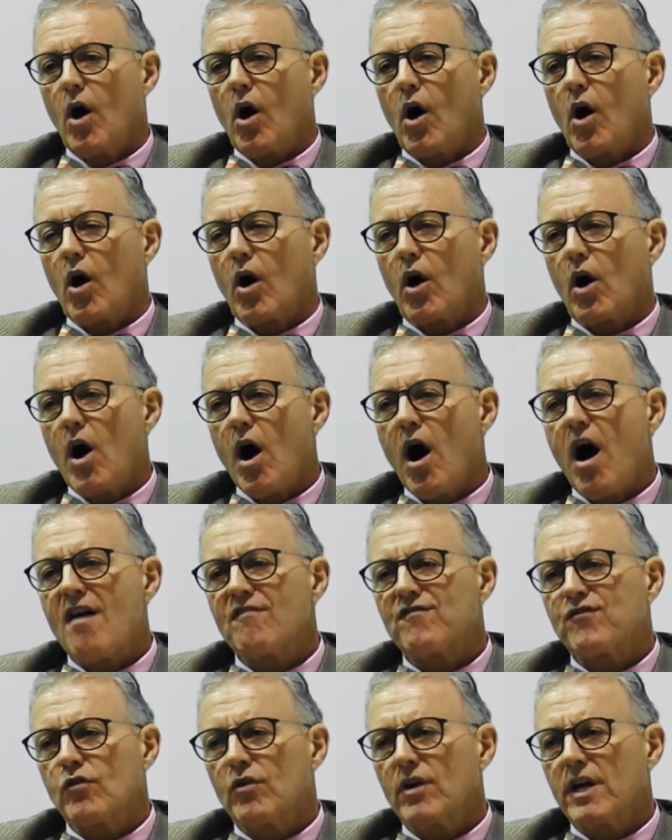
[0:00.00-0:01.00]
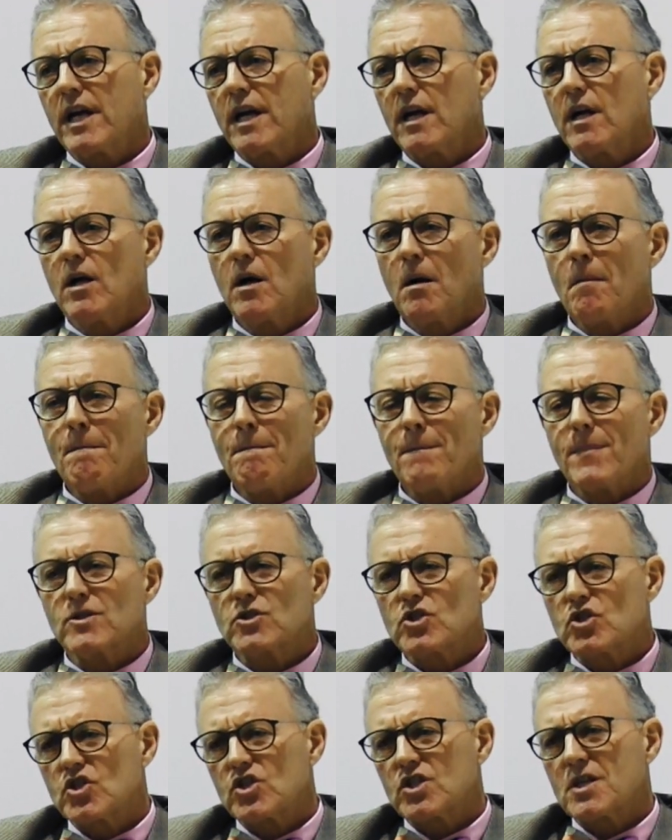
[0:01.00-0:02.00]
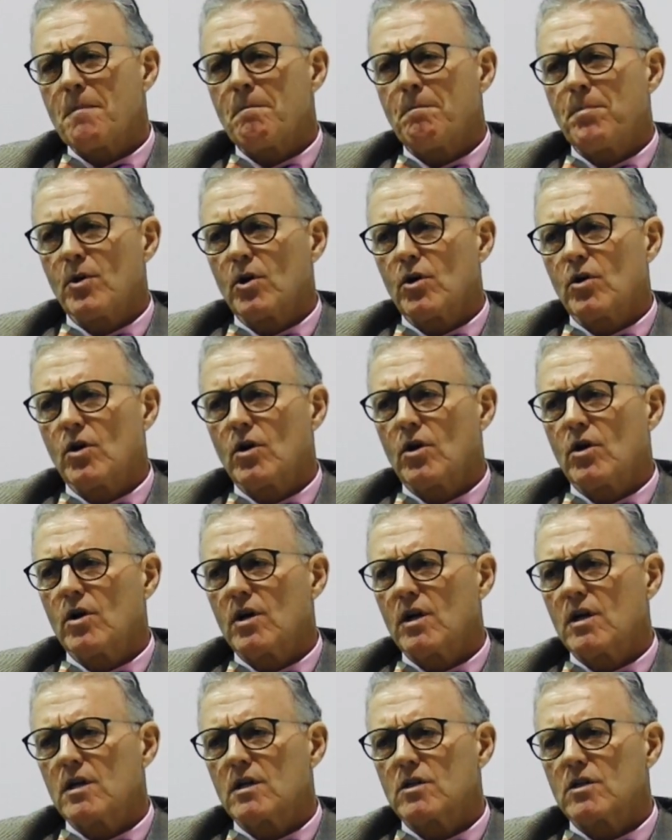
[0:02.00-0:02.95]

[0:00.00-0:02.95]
are offering simpler